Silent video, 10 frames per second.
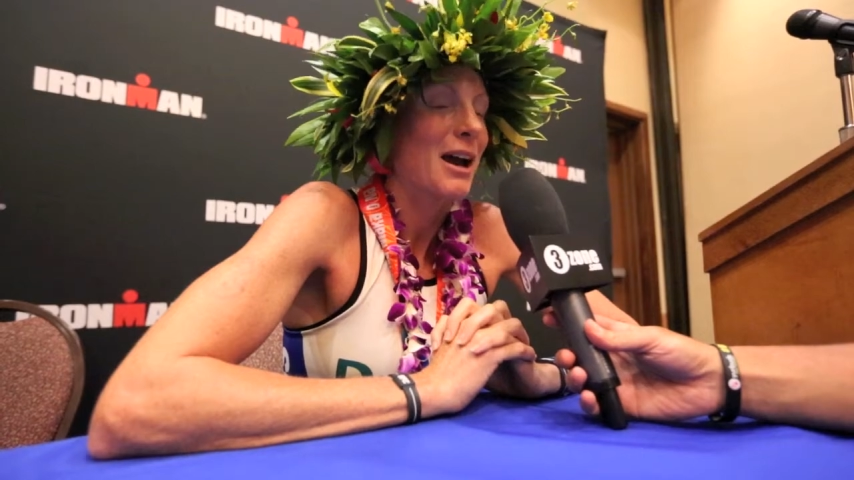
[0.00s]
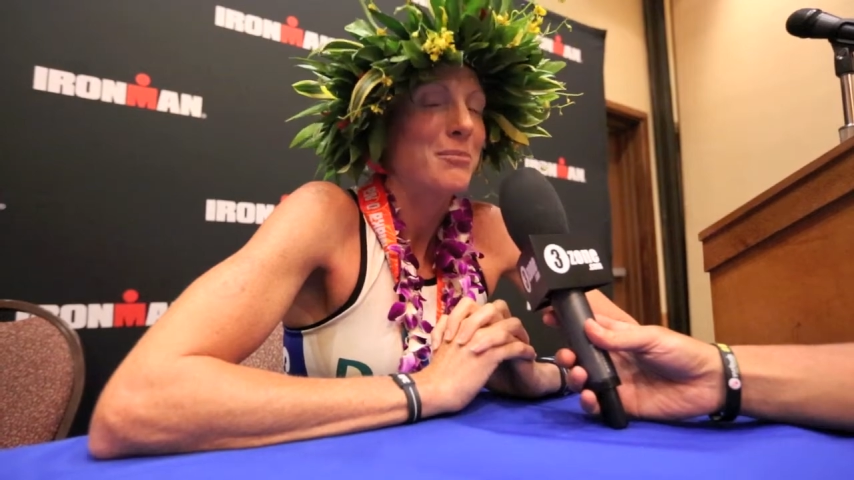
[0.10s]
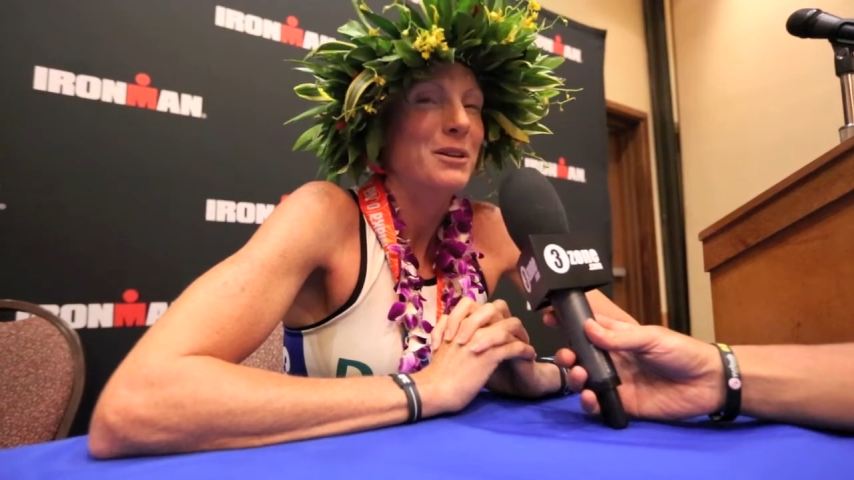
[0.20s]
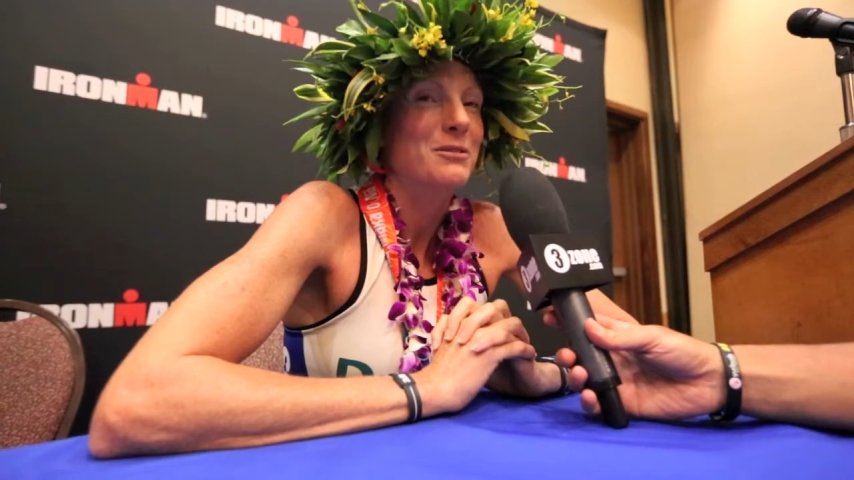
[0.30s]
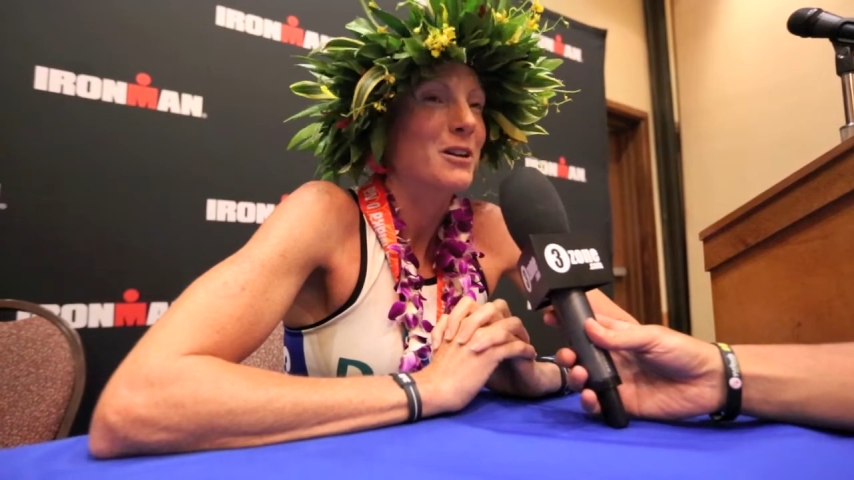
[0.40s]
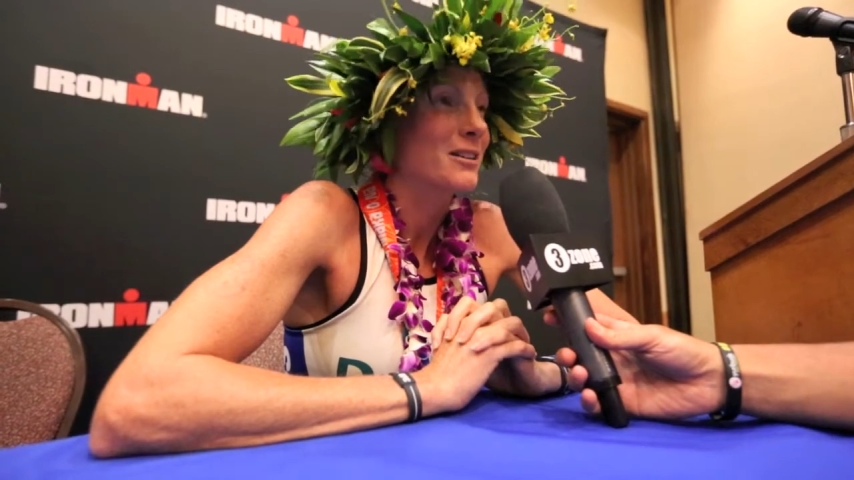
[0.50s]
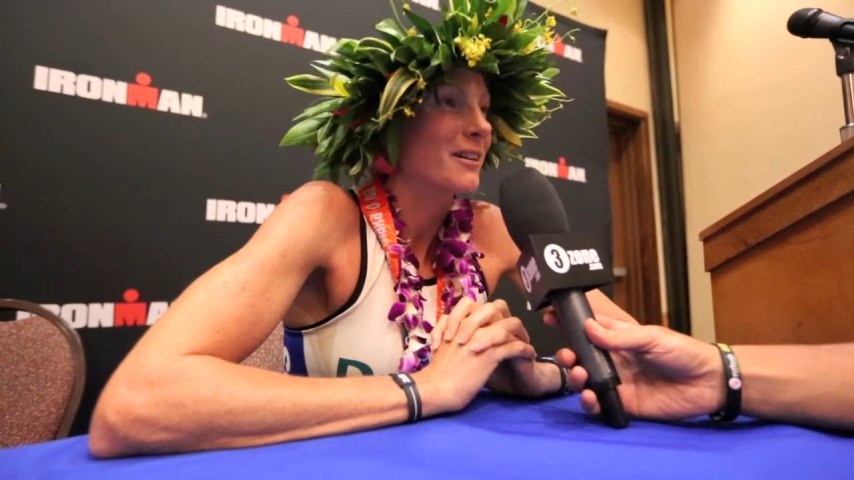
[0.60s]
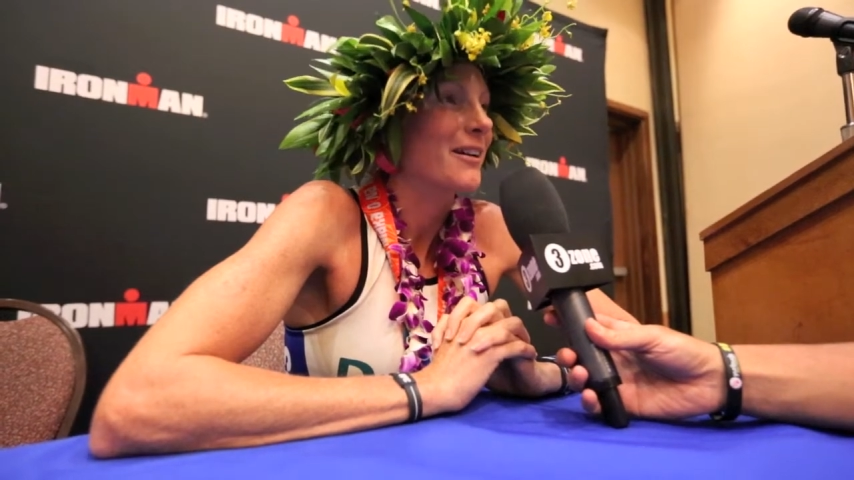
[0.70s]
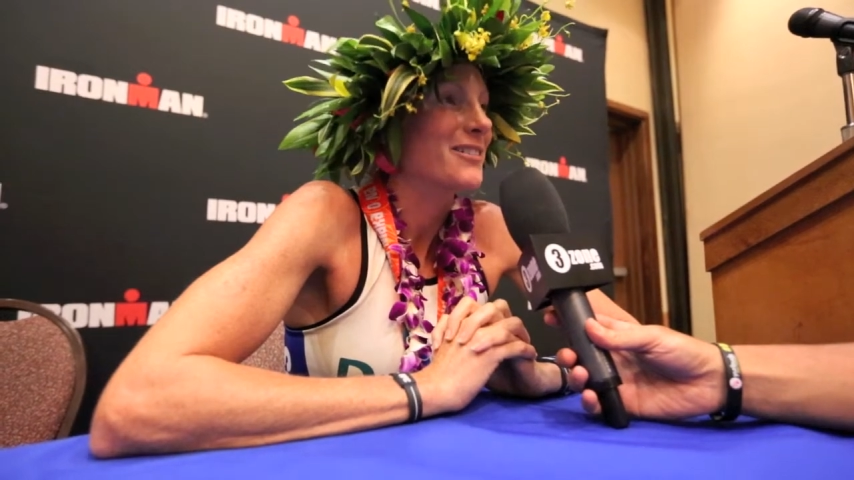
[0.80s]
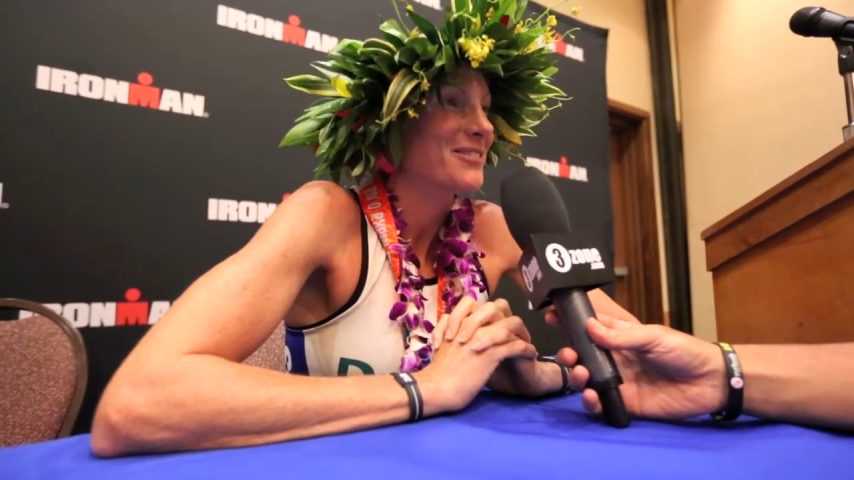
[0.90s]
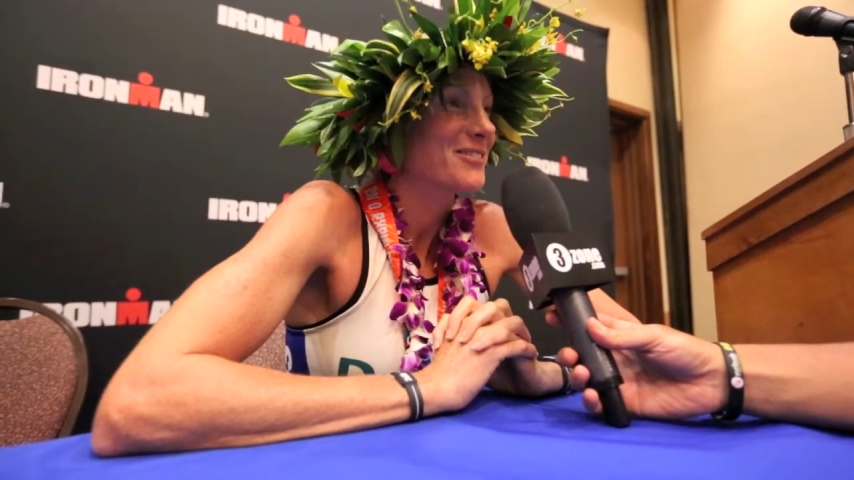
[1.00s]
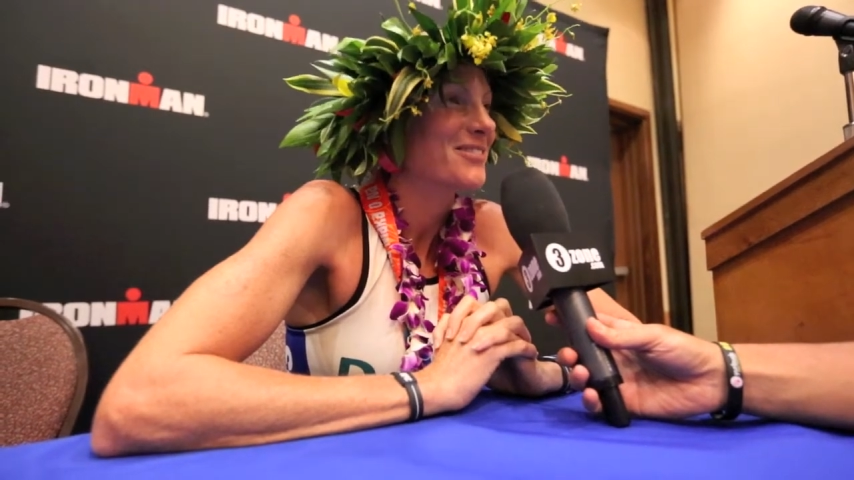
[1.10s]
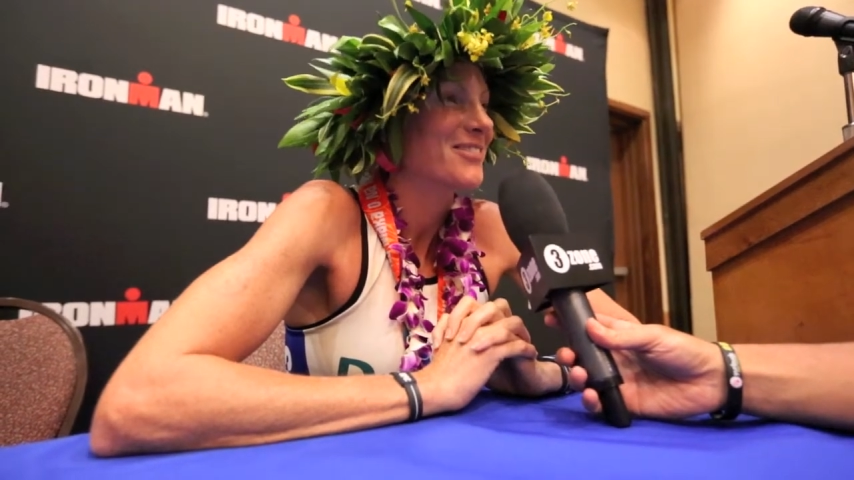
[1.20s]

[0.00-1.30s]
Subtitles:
happier right now.